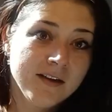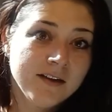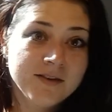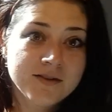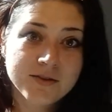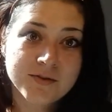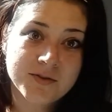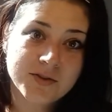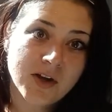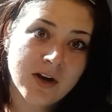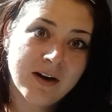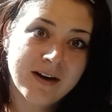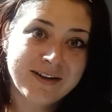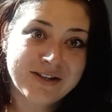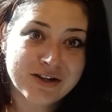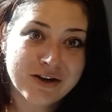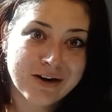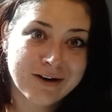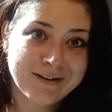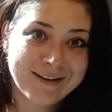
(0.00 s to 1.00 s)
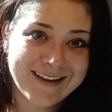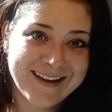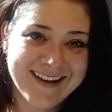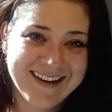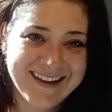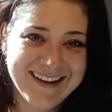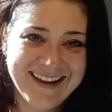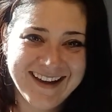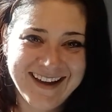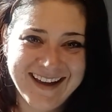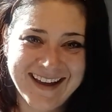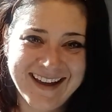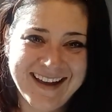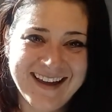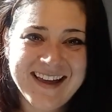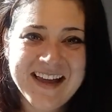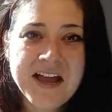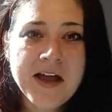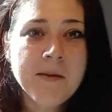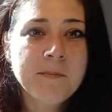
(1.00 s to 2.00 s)
So sorry, Charlie.
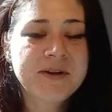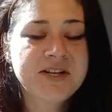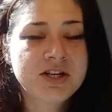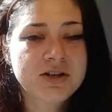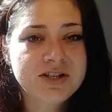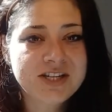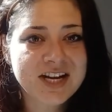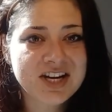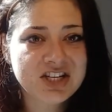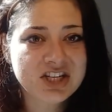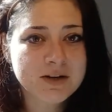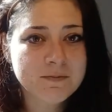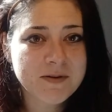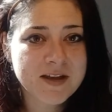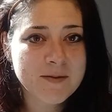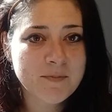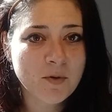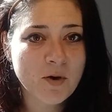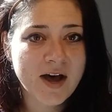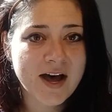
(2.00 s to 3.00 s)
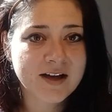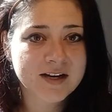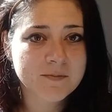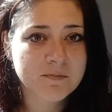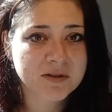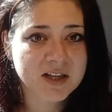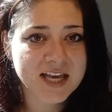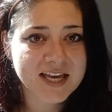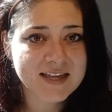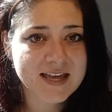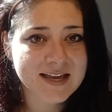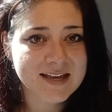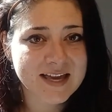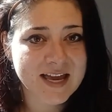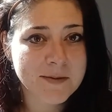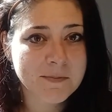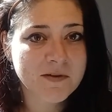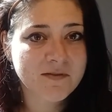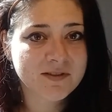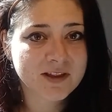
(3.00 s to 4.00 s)
But you're teaching people how to play that
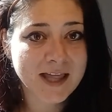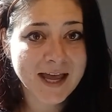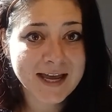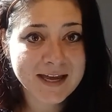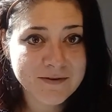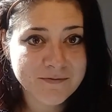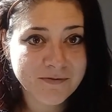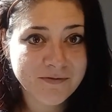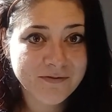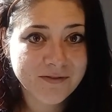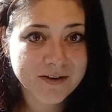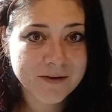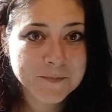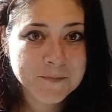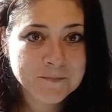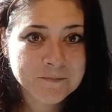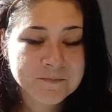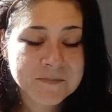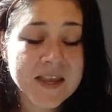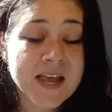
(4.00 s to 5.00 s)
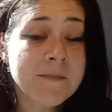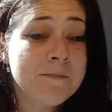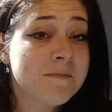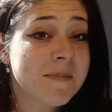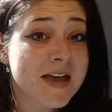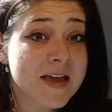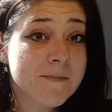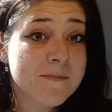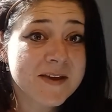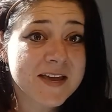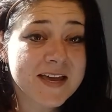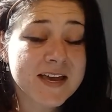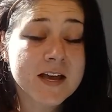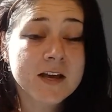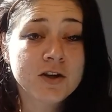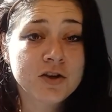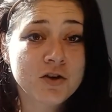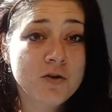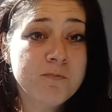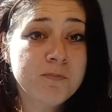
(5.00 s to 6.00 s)
game of life. And maybe
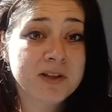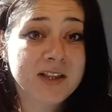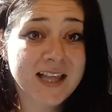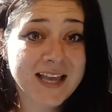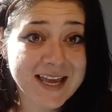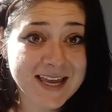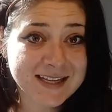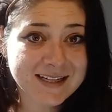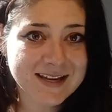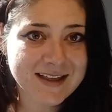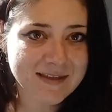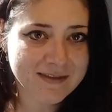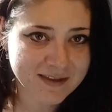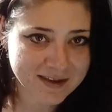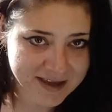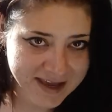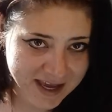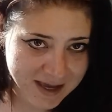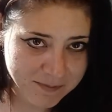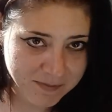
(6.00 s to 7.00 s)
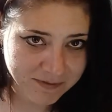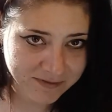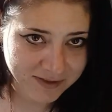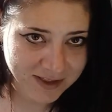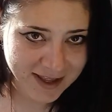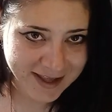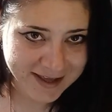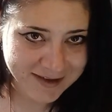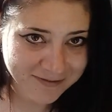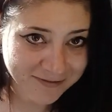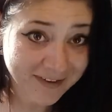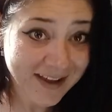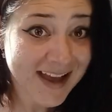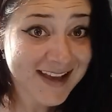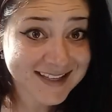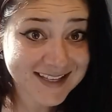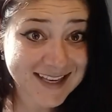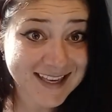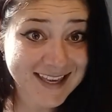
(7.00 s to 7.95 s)
you played the game of life as a